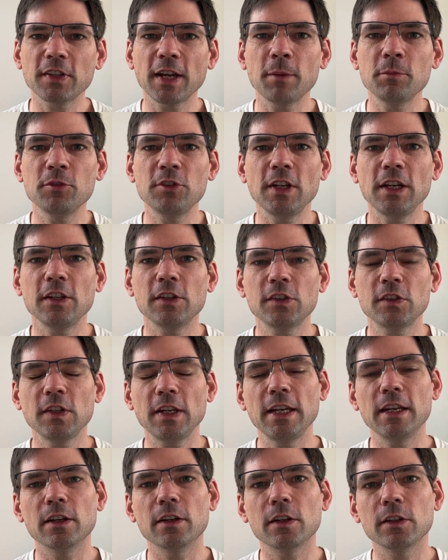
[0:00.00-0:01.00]
I'm Jay
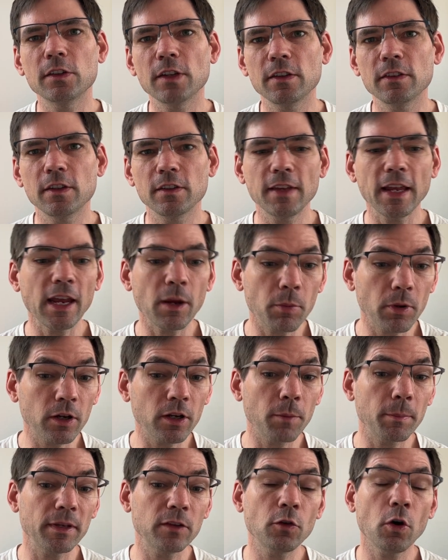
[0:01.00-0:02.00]
Sears, and today we're
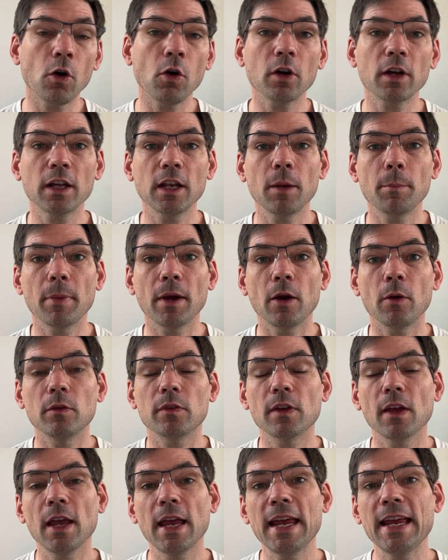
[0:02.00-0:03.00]
going to be talking
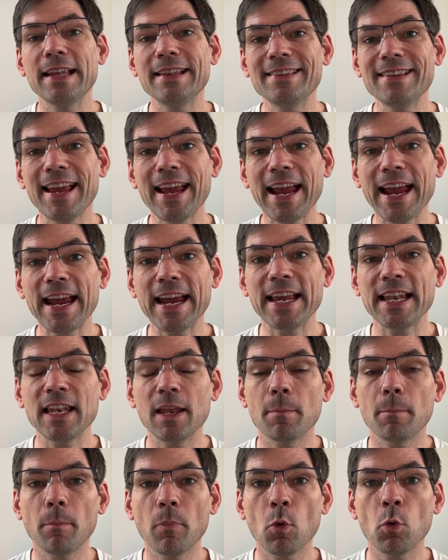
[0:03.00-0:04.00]
about
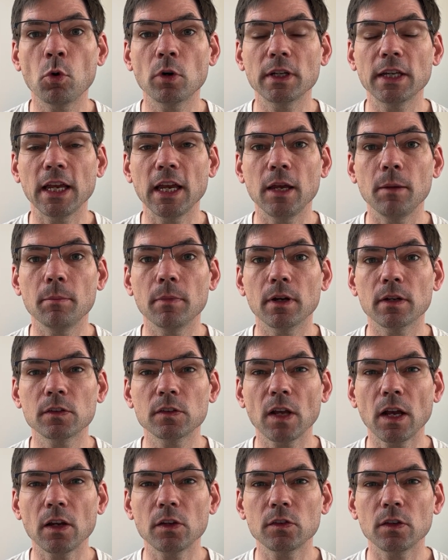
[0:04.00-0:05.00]
10 board game
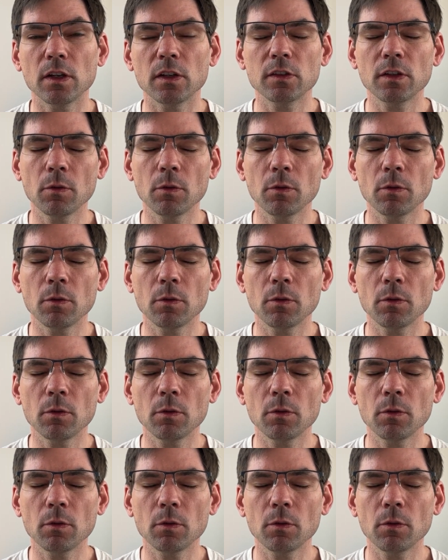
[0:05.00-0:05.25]
accessories.